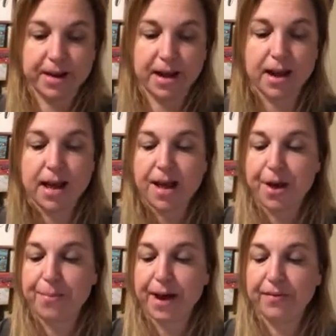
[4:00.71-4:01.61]
me
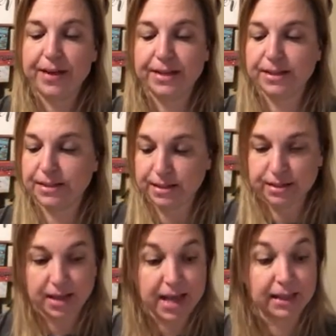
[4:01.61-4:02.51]
about this. This
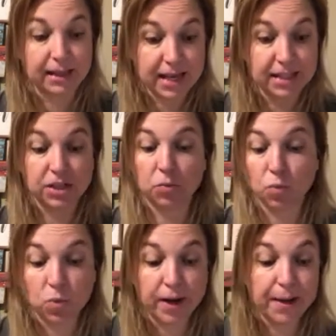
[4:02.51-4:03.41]
is like lesson
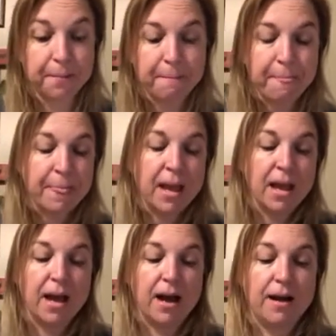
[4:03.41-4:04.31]
1
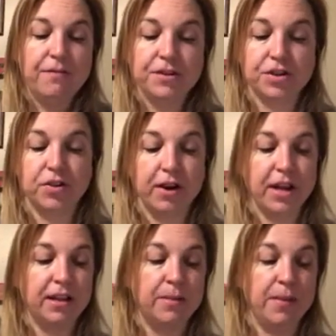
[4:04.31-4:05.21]
of this
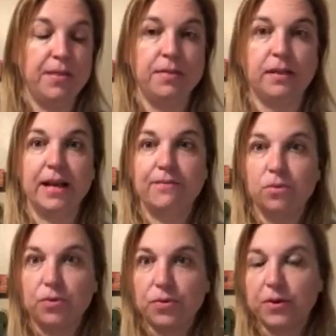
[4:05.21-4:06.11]
curriculum in the
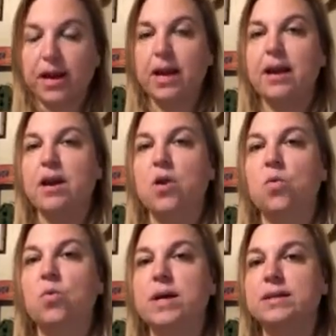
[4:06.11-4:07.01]
level 3
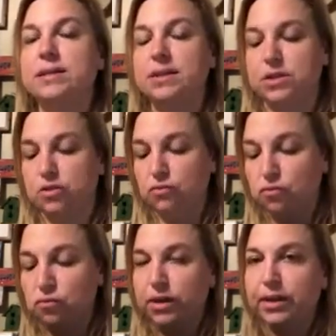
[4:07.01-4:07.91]
was this
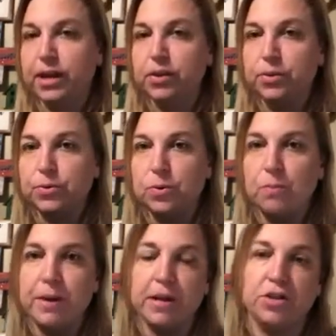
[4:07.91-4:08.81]
really cool
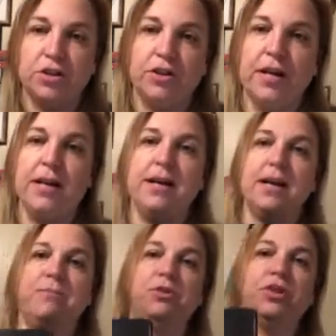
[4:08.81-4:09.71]
picture, and
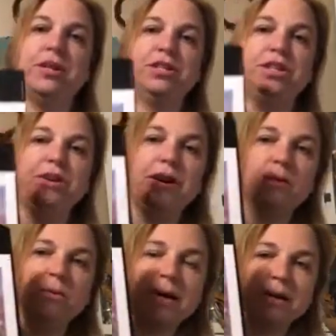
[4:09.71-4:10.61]
I'm trying to show
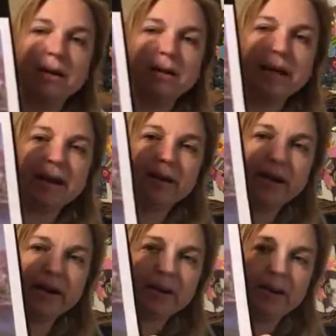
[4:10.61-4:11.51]
y'all without a glare
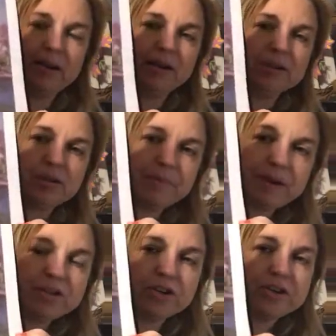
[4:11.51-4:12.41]
here. It's just a
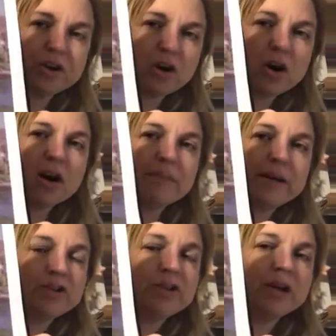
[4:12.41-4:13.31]
picture, it's an art
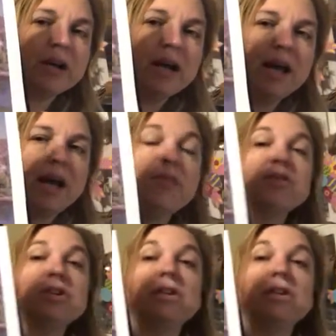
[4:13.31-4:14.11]
picture, and there's a